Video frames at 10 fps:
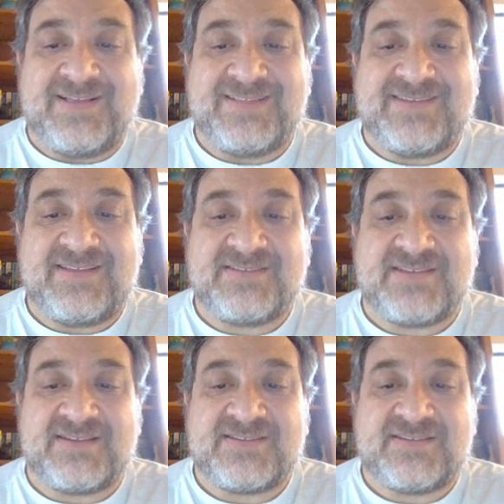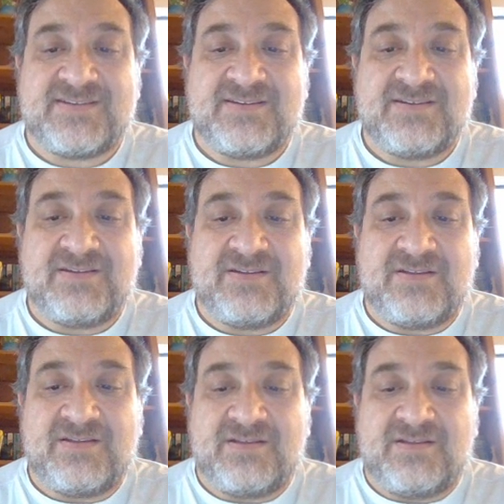It tells us
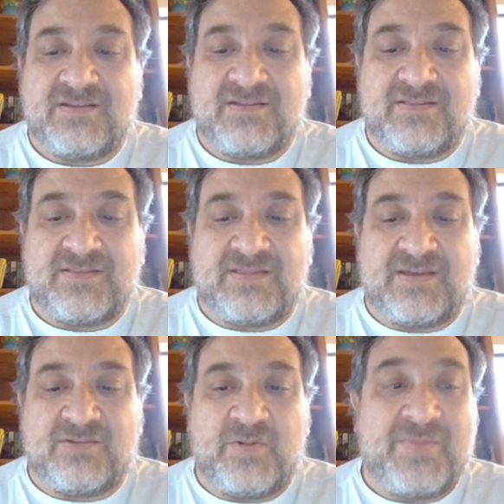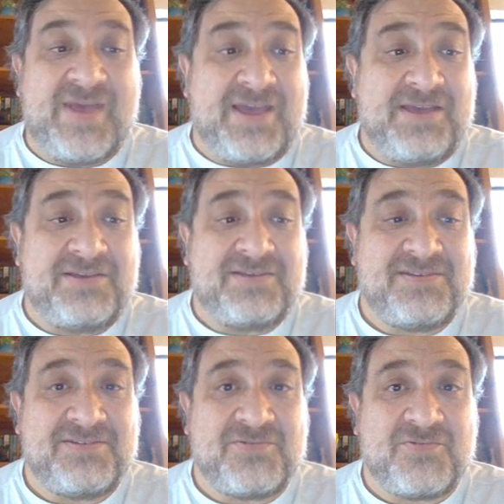that we may
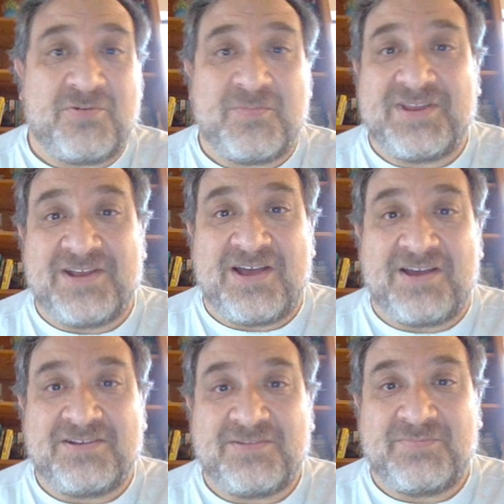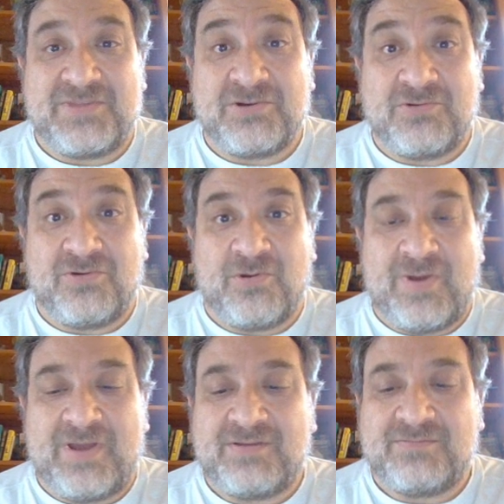or may not be in Uruguay.